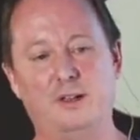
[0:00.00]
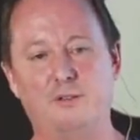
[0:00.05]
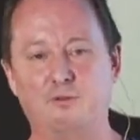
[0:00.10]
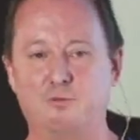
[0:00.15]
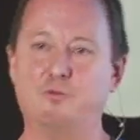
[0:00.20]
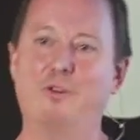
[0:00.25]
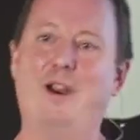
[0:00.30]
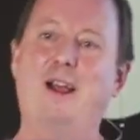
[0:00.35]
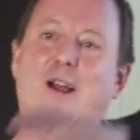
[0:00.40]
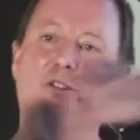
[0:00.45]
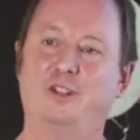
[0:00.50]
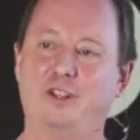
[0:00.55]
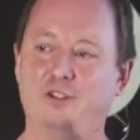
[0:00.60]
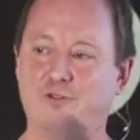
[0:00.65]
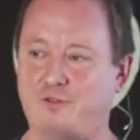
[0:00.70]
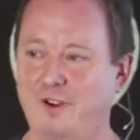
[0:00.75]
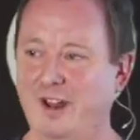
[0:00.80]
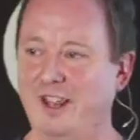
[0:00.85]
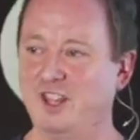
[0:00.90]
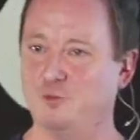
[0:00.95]

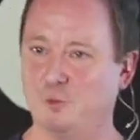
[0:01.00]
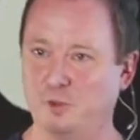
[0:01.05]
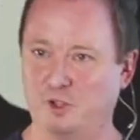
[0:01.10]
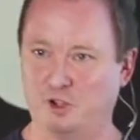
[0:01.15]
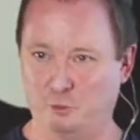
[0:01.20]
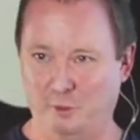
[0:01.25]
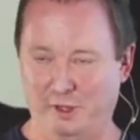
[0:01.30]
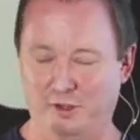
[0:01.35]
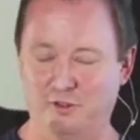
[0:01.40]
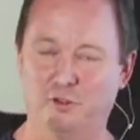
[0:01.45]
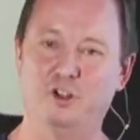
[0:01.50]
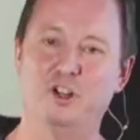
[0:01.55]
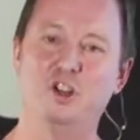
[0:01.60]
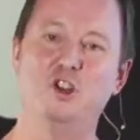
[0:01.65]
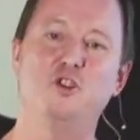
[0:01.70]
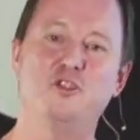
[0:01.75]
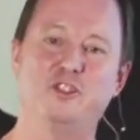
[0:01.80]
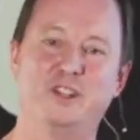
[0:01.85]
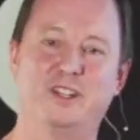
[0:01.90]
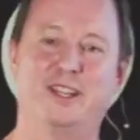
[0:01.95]
rounded friends because we are
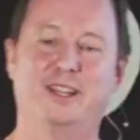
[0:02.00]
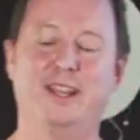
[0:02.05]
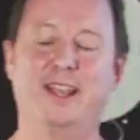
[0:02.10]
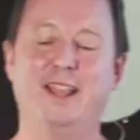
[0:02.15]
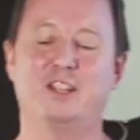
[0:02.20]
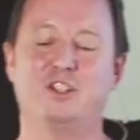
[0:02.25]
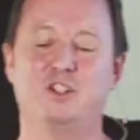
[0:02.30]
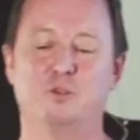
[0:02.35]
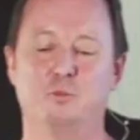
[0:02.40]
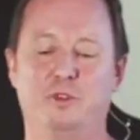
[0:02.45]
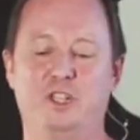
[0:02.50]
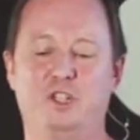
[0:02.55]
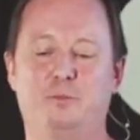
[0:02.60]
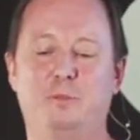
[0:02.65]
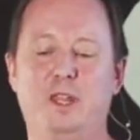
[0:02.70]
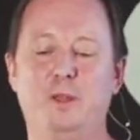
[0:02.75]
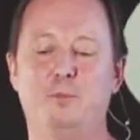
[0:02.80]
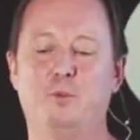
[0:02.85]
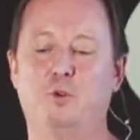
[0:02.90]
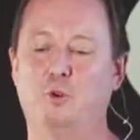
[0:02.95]
losing connection with these
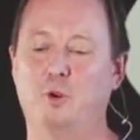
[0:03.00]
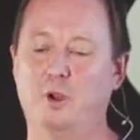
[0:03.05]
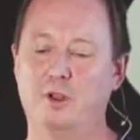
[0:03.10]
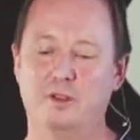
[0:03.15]
people.